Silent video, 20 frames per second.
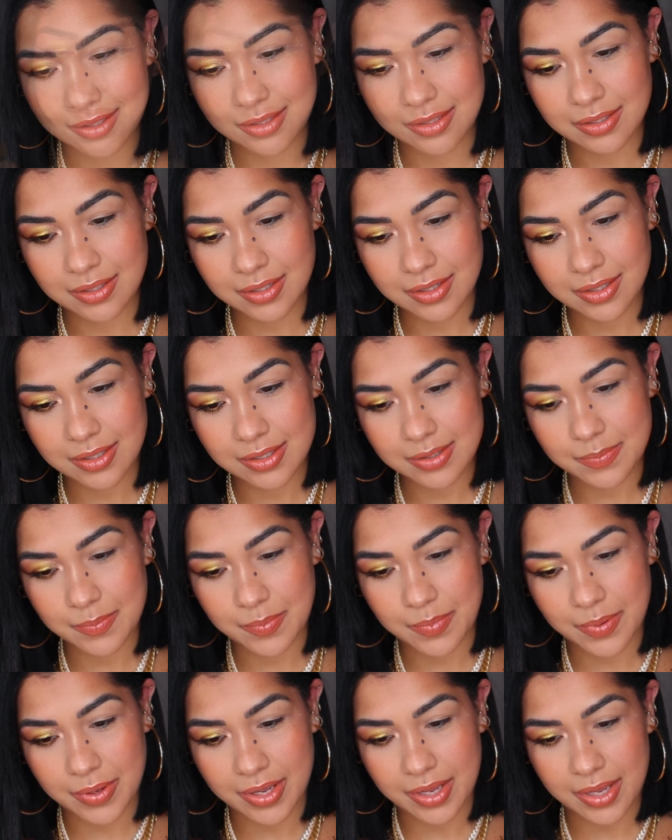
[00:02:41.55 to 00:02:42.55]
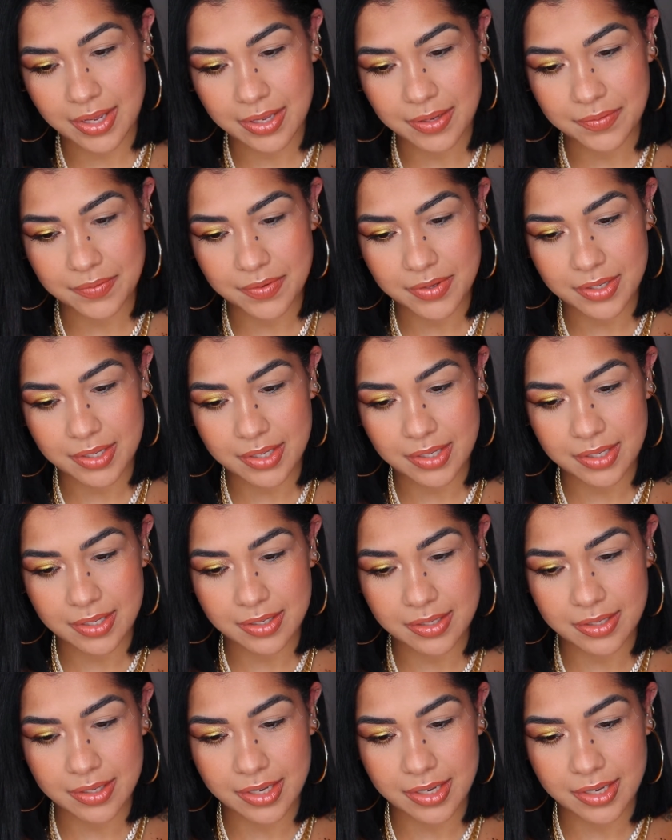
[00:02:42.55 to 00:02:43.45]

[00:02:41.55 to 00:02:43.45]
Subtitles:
Look at this baby.